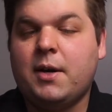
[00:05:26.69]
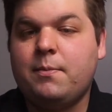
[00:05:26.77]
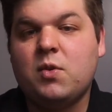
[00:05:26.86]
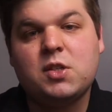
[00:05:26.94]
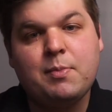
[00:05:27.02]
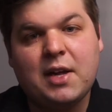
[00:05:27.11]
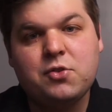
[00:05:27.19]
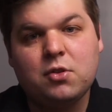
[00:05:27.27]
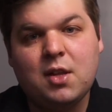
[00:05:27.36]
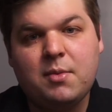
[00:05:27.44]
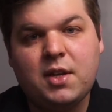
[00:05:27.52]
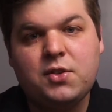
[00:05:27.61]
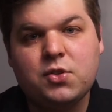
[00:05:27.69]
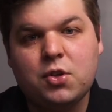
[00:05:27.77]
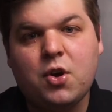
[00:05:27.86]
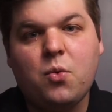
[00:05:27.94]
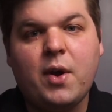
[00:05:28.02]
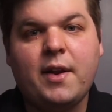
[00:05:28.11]
But spots are limited,
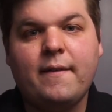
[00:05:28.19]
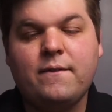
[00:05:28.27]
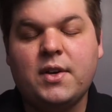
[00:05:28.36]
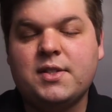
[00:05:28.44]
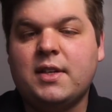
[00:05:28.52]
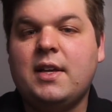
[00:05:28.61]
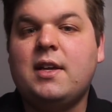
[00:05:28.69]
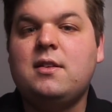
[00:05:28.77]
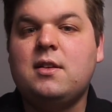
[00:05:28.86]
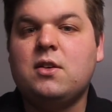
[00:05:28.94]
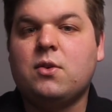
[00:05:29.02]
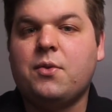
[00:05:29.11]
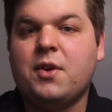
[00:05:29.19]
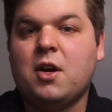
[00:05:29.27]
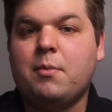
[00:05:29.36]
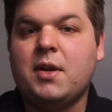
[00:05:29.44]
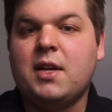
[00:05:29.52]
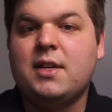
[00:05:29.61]
so don't wait. Visit
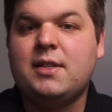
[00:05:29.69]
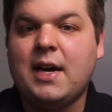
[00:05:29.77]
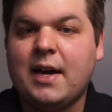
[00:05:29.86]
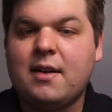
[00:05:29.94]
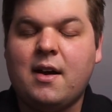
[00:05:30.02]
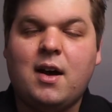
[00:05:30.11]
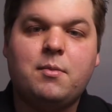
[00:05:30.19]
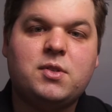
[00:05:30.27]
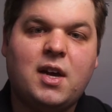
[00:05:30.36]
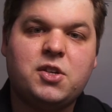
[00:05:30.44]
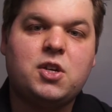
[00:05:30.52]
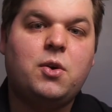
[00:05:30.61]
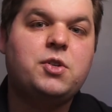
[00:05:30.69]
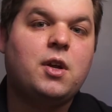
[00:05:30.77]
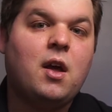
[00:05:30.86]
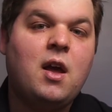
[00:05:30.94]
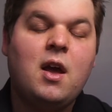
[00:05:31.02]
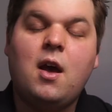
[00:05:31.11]

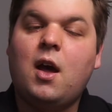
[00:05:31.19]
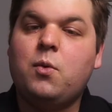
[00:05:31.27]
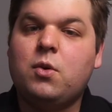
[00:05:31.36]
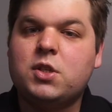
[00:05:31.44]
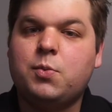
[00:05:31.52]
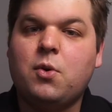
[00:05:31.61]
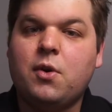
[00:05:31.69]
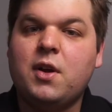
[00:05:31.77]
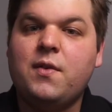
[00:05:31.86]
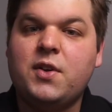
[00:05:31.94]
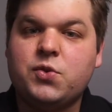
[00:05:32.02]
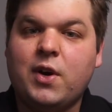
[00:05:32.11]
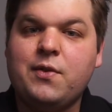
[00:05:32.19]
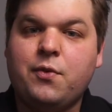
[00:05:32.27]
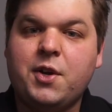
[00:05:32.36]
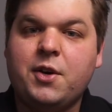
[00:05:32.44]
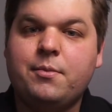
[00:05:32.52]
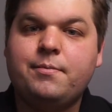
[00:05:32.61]
indieneurotherapy.com/coaching and we'll explore if it's
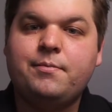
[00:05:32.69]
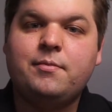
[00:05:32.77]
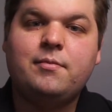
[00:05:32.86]
right for you.